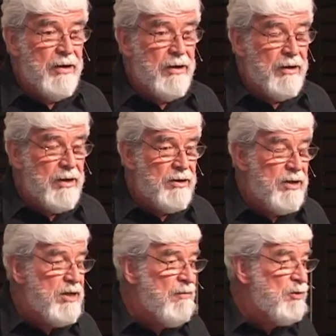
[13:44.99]
The
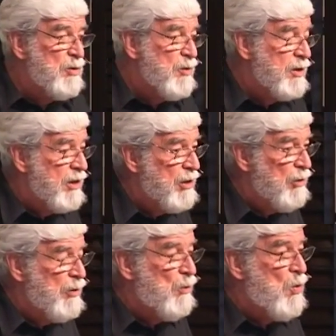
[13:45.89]
difference between a hero
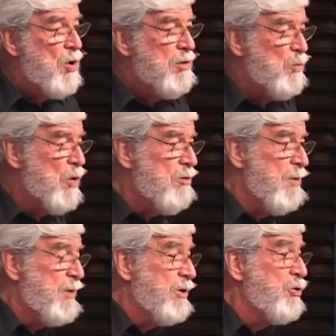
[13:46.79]
and a war
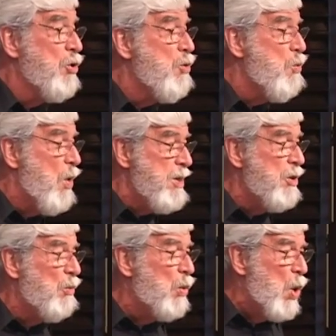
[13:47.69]
criminal is who won the
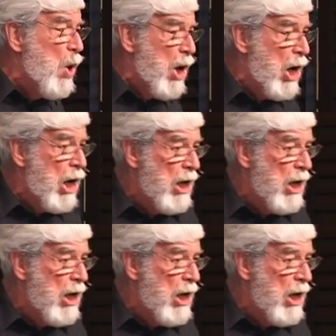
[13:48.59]
war.